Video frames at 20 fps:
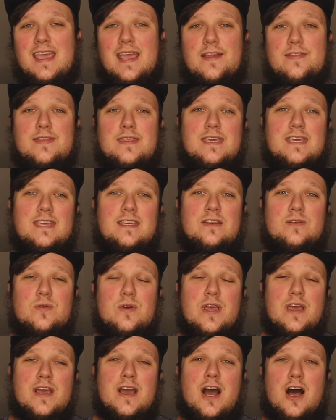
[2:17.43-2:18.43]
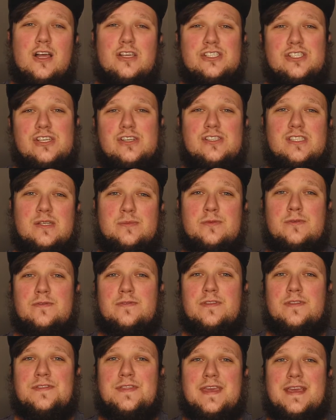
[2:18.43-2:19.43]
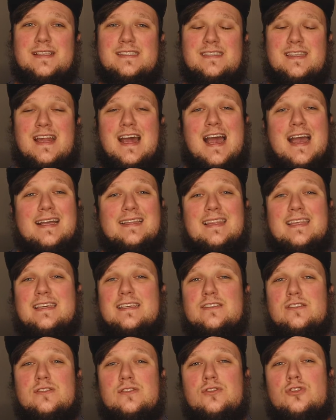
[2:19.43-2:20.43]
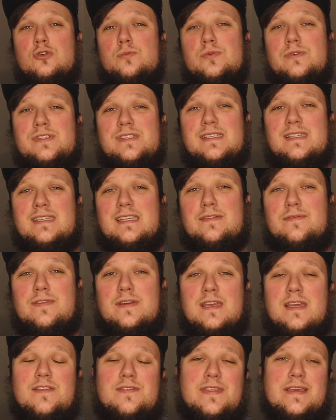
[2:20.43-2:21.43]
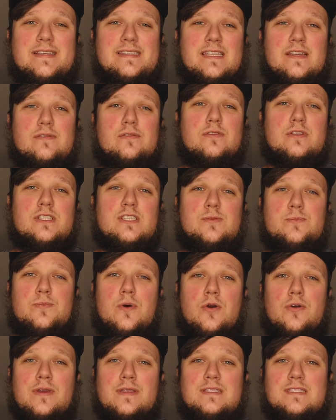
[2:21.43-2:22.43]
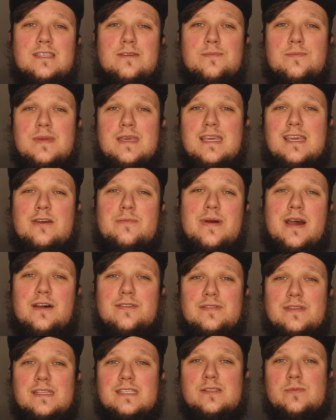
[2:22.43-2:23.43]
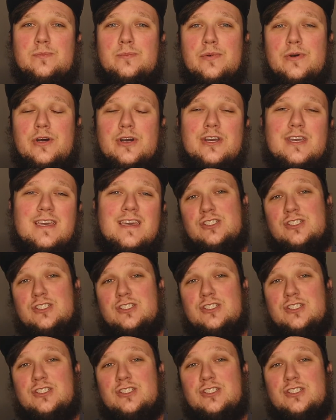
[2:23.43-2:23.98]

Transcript: and then I'll share some of the things that I think is super significant, things that have really spoken to me about this book.